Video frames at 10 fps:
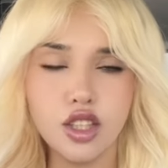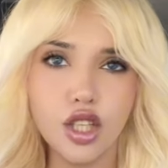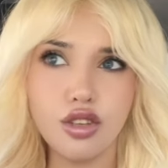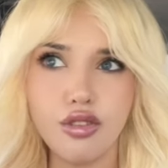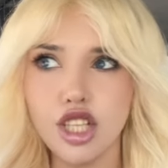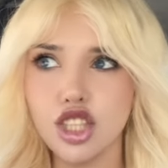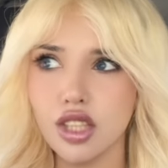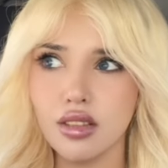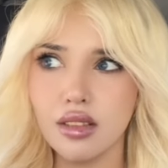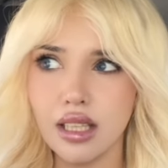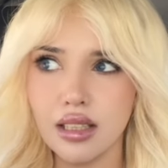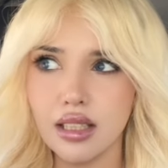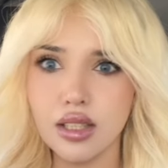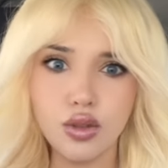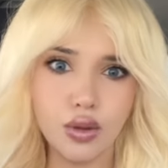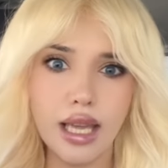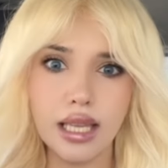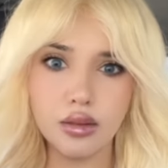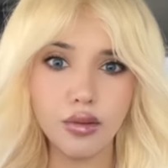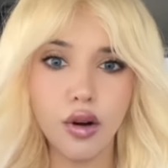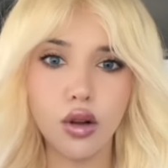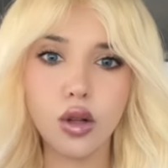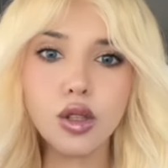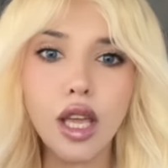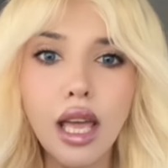generation, in this today's world,